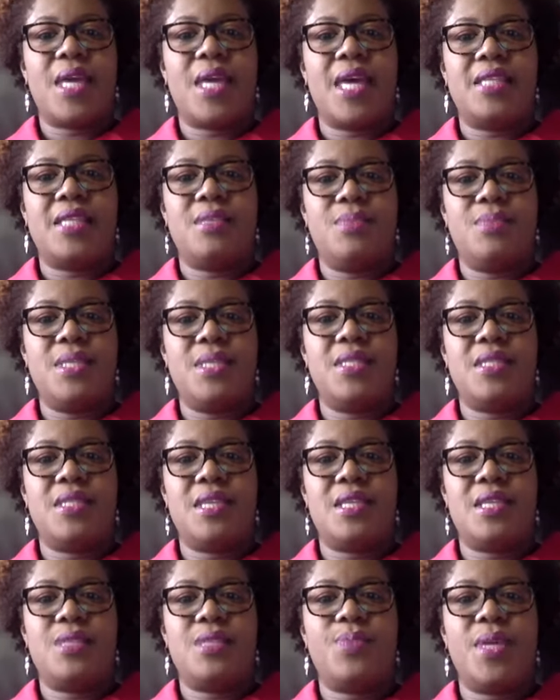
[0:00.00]
as a business
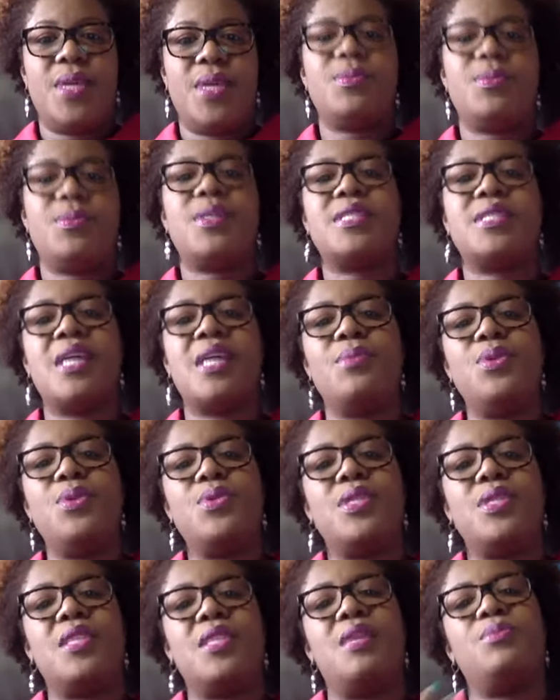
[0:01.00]
expense because I'm using them